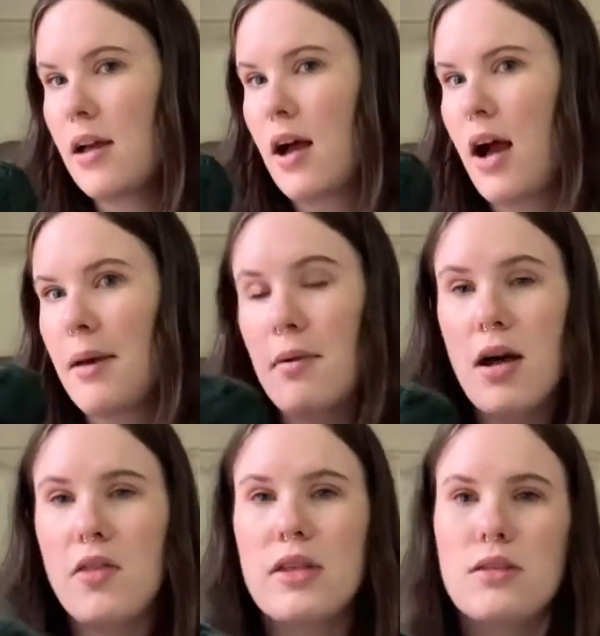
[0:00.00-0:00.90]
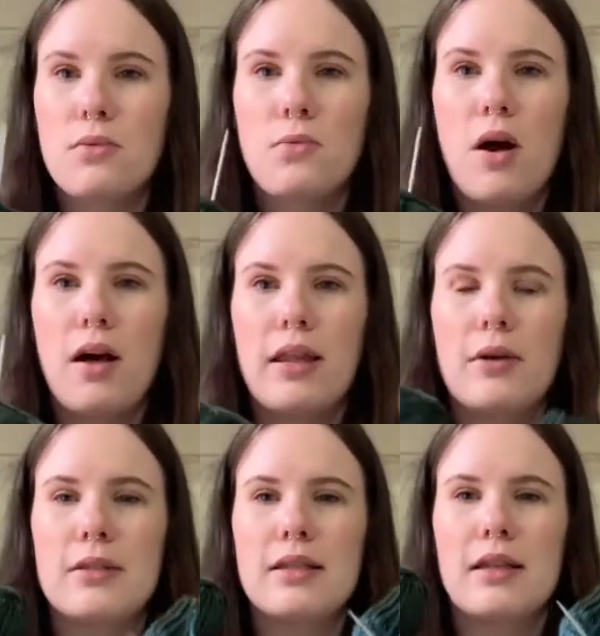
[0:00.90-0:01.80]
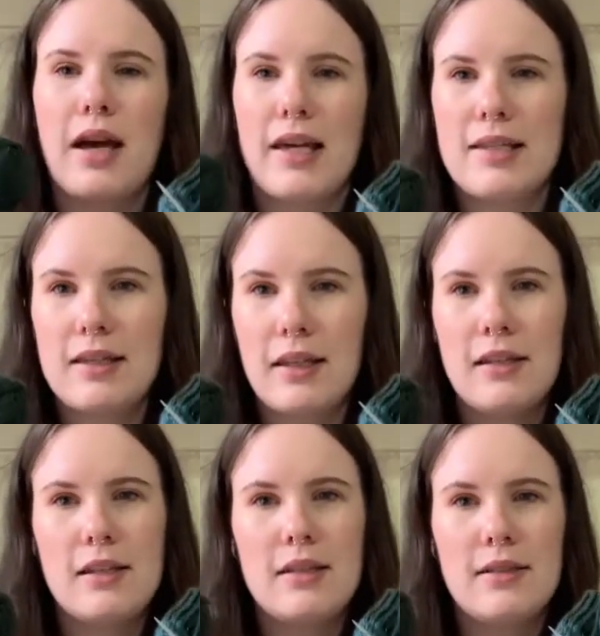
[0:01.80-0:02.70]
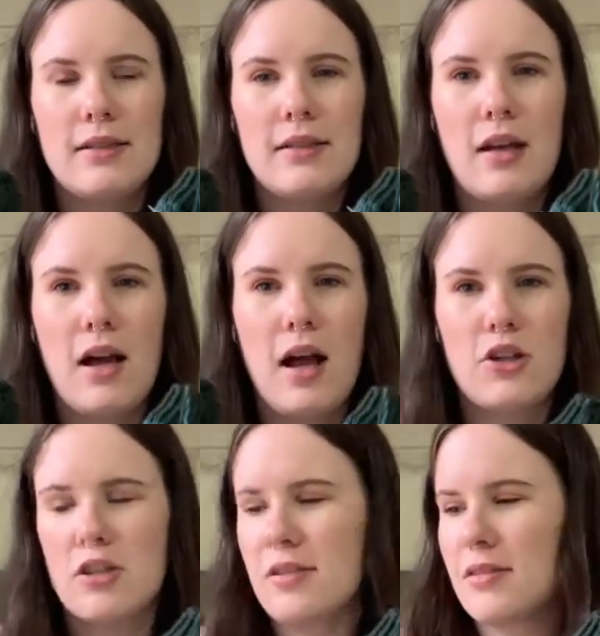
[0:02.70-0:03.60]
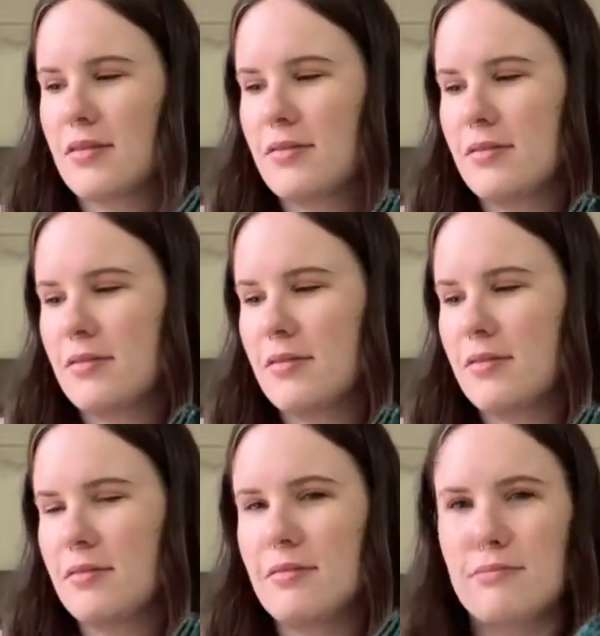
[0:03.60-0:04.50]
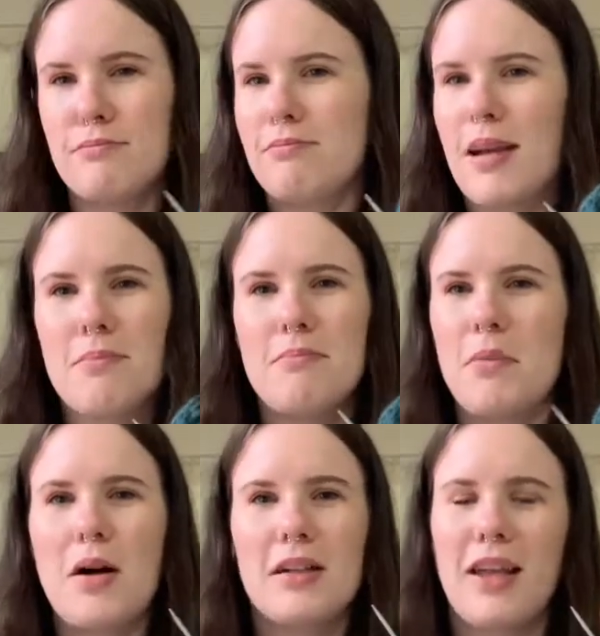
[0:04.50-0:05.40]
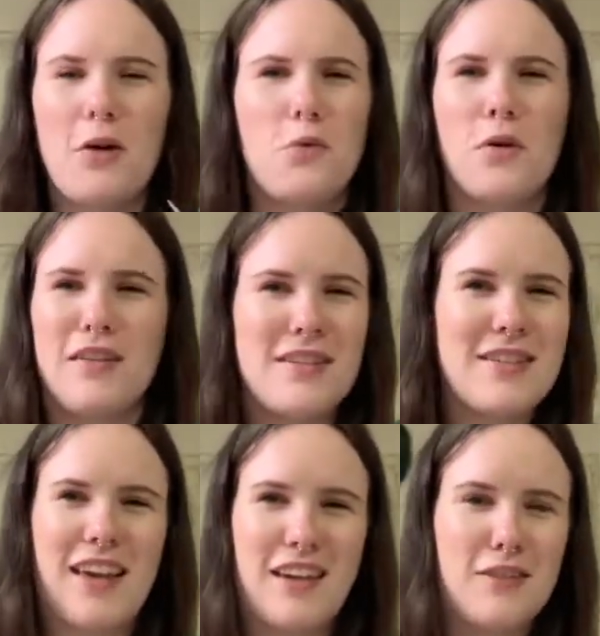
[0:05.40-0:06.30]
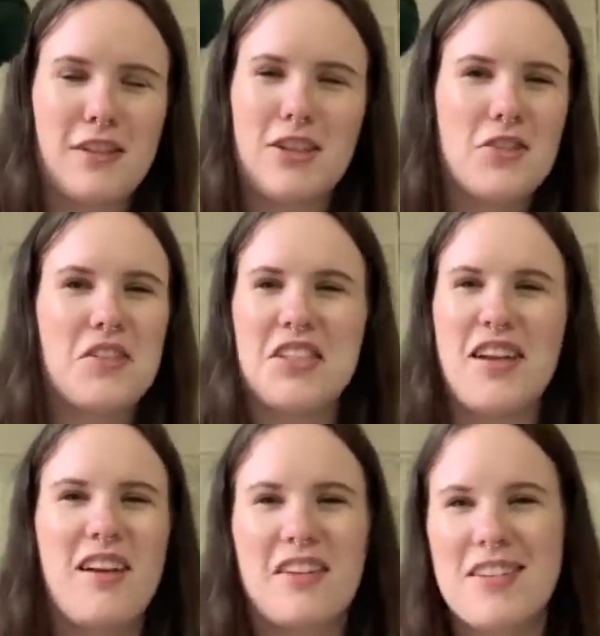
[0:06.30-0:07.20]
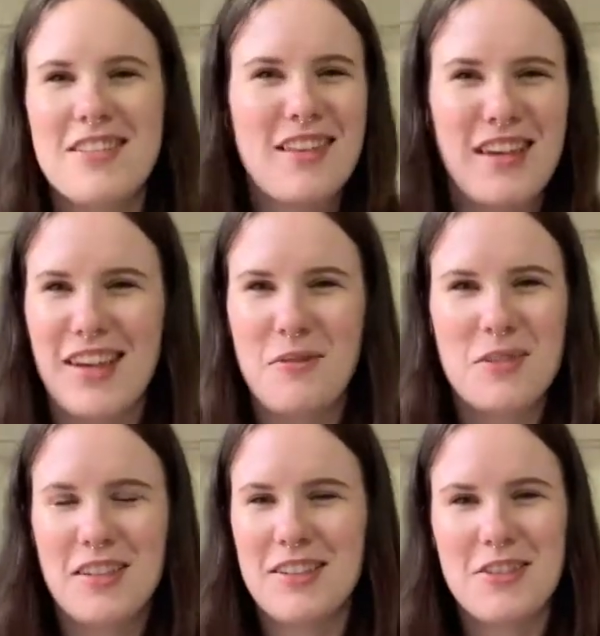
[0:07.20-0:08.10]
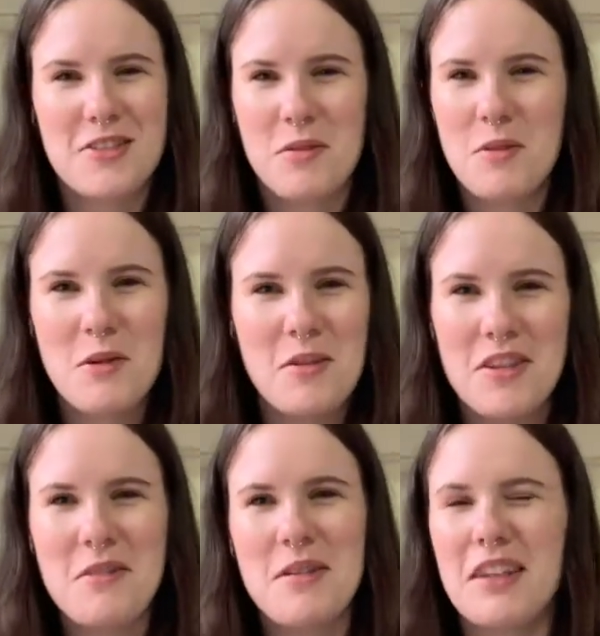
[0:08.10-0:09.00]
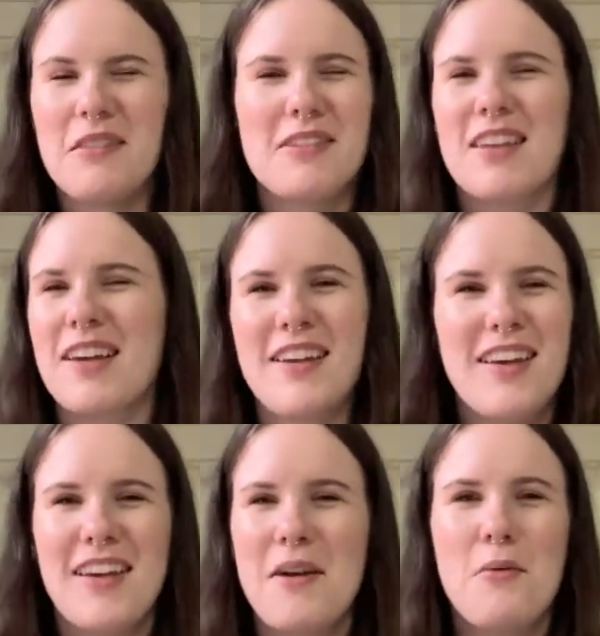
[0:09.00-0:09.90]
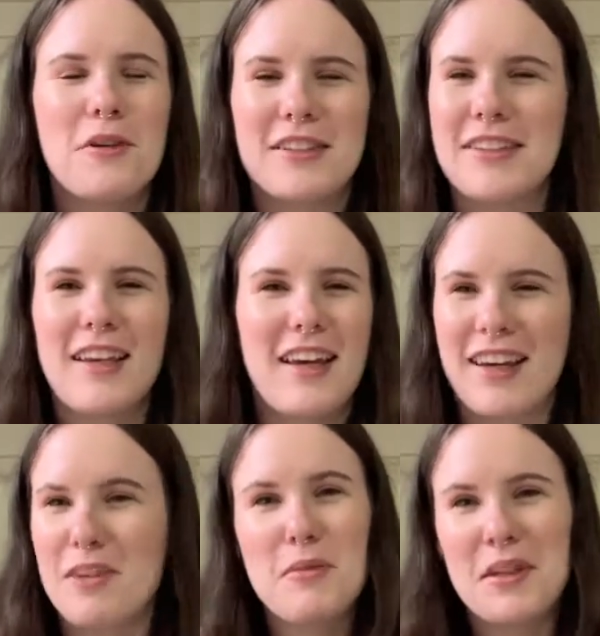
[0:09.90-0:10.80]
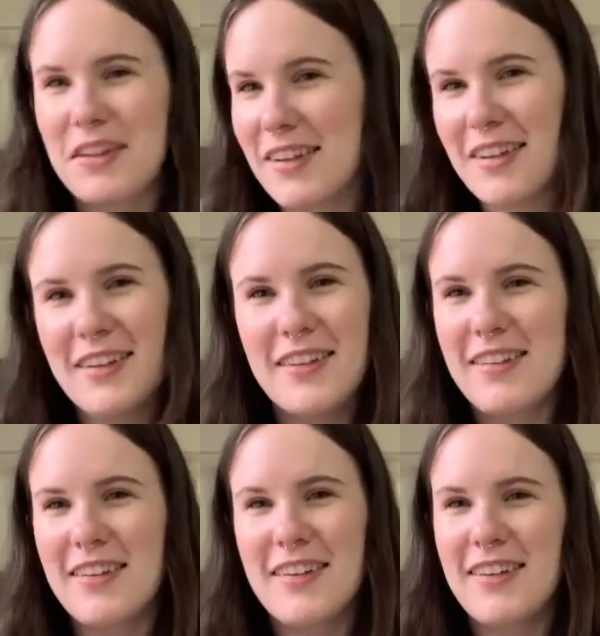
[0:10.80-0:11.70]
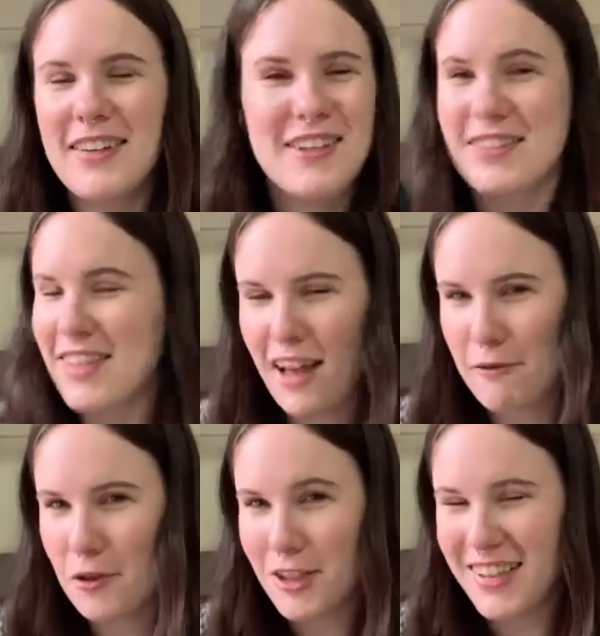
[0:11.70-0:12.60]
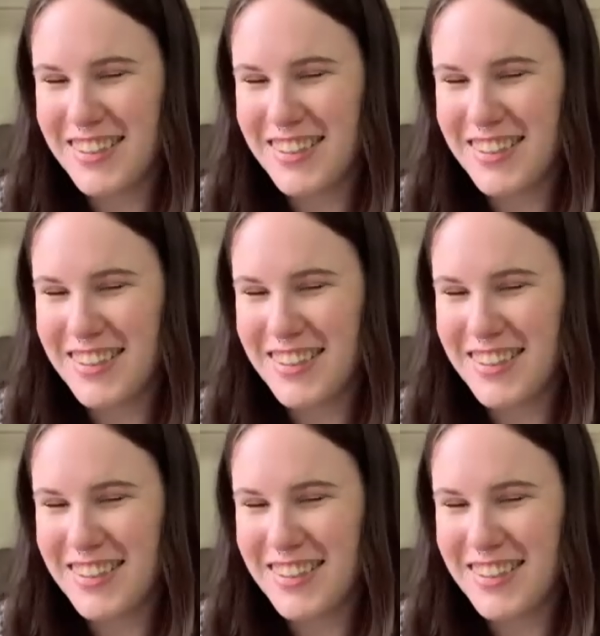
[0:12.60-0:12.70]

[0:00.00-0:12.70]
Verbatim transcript: I bought this while I was in Iceland. I just like bought like one skein of each of these colors thinking I was gonna do something with them and that was like what the heck am I gonna use that for?